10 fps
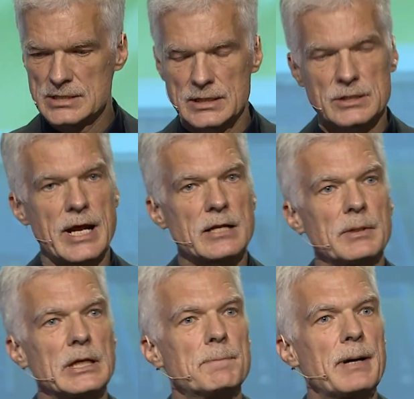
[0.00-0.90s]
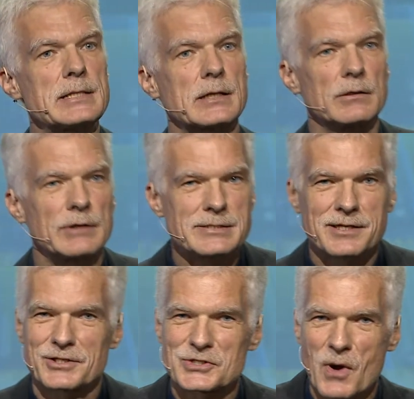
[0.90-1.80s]
incredibly particularizing.
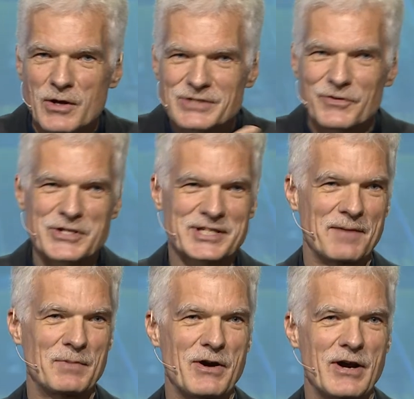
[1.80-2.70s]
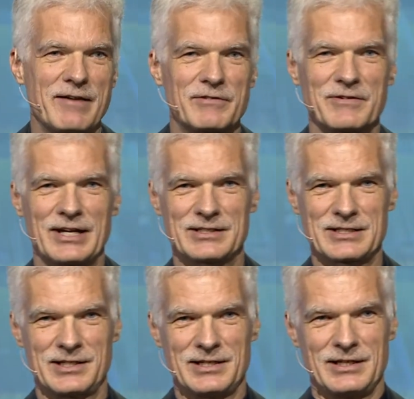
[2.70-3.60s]
The smallest voice can be heard
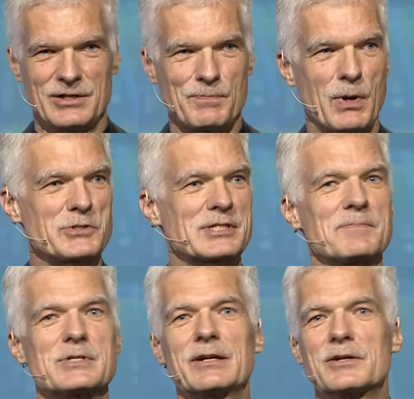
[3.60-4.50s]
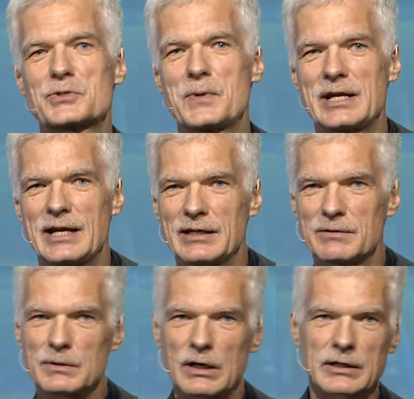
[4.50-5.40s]
everywhere. You post something on Twitter and the
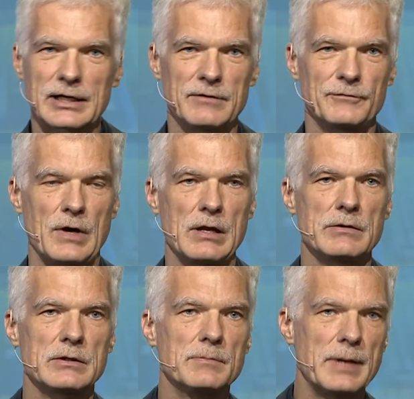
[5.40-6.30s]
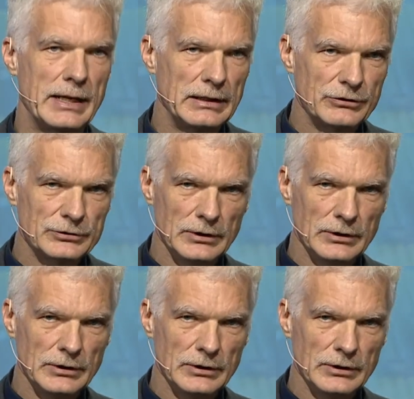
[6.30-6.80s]
world can follow you. But it's